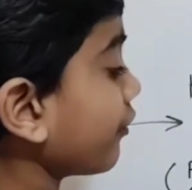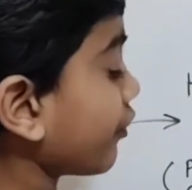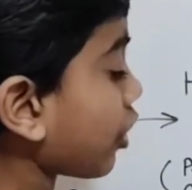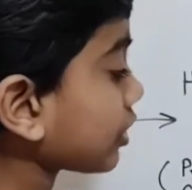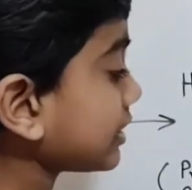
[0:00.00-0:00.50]

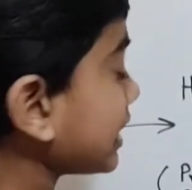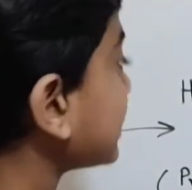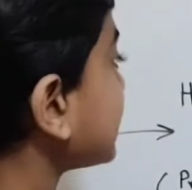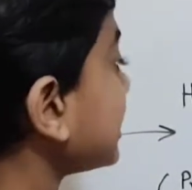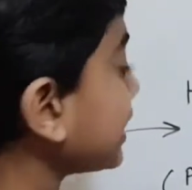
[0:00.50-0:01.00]

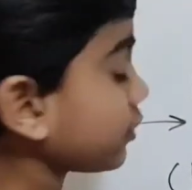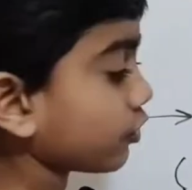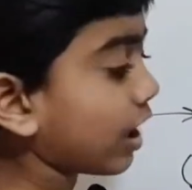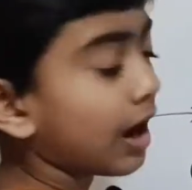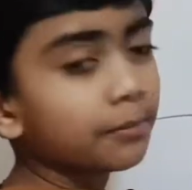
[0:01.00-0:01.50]
Foxes eat
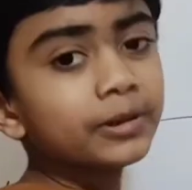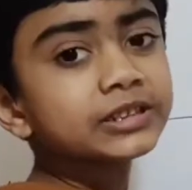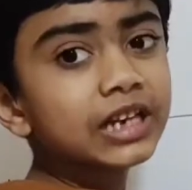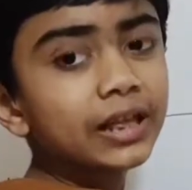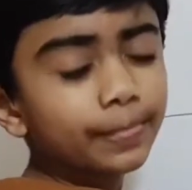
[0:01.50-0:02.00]

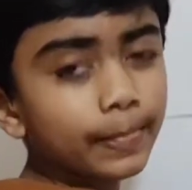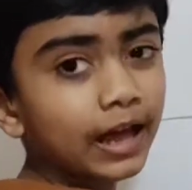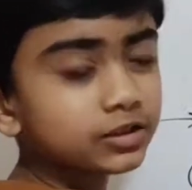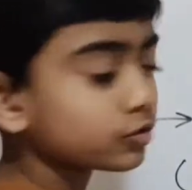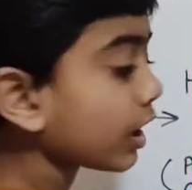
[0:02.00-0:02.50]
rabbits and
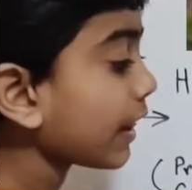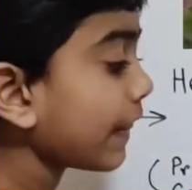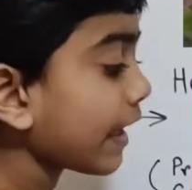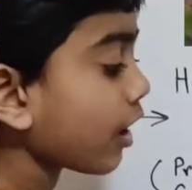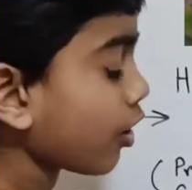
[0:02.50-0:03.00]
that's
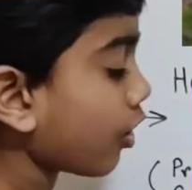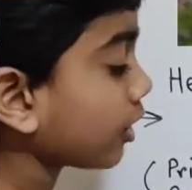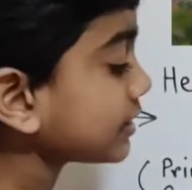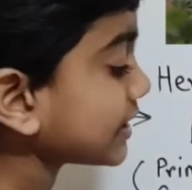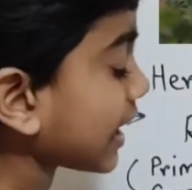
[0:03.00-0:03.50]
why they are
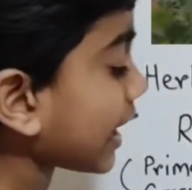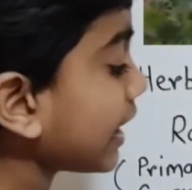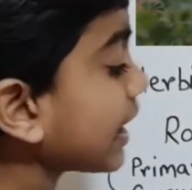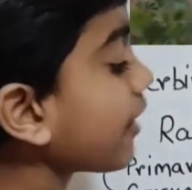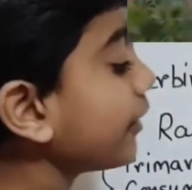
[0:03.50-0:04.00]
called
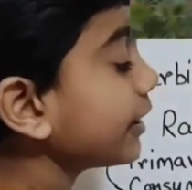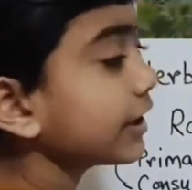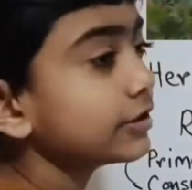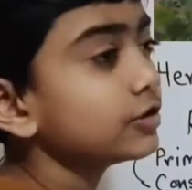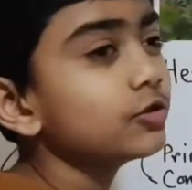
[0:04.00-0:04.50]
secondary
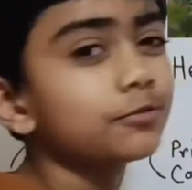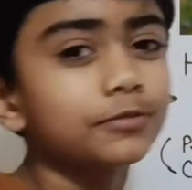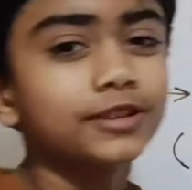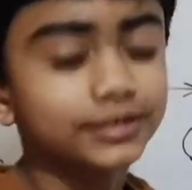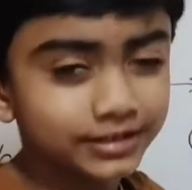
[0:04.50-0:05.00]

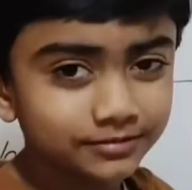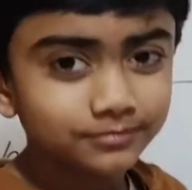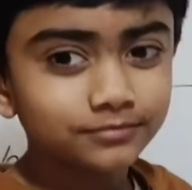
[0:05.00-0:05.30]
consumers.